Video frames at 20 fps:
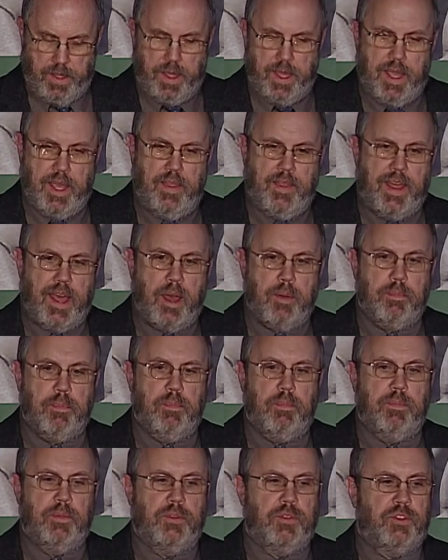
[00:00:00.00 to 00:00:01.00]
And
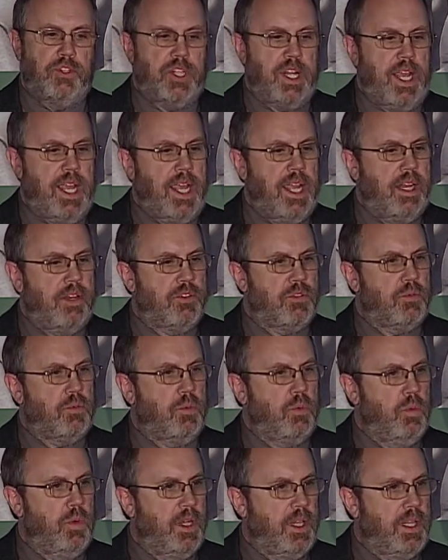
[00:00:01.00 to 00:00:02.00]
that change
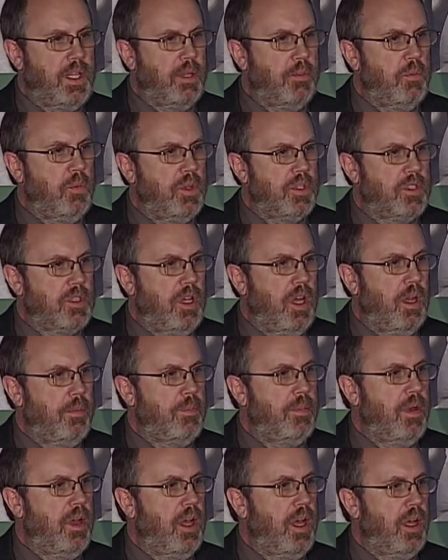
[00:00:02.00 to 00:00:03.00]
really was
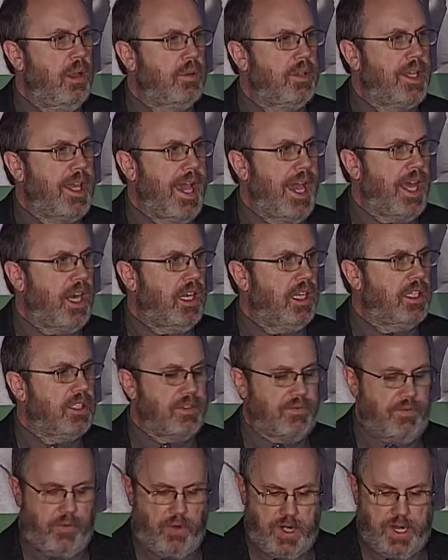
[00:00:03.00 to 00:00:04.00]
a
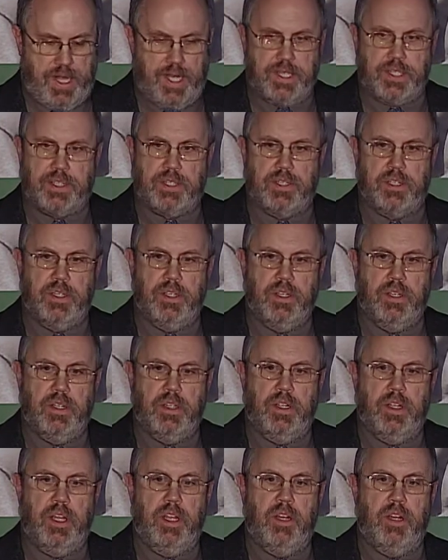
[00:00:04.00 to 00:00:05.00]
catalyst for us
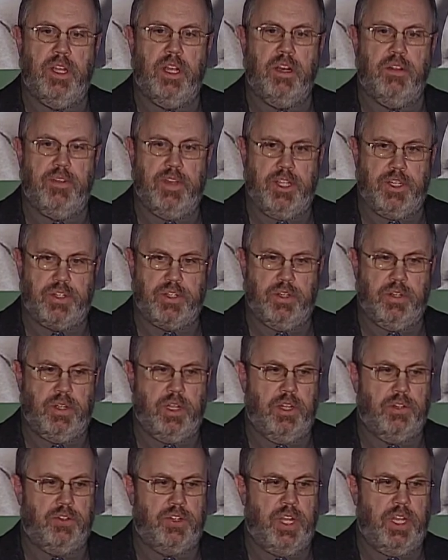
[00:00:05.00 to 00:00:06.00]
in innovation
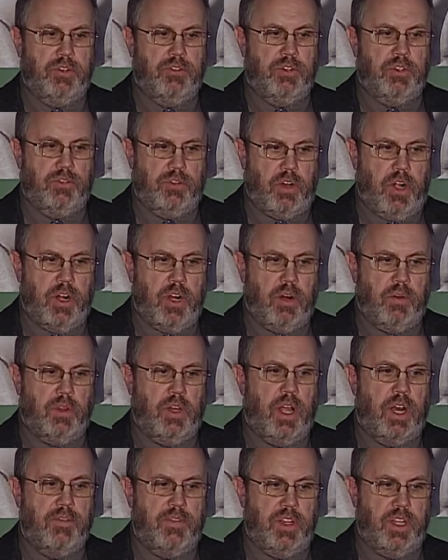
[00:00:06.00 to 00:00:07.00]
and started a
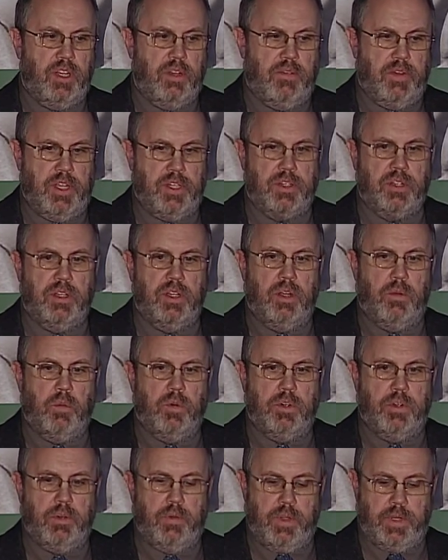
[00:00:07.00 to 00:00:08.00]
lot of the innovation that we're
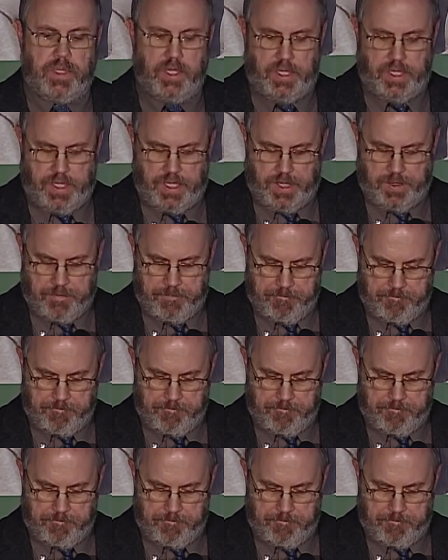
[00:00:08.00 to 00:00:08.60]
doing today.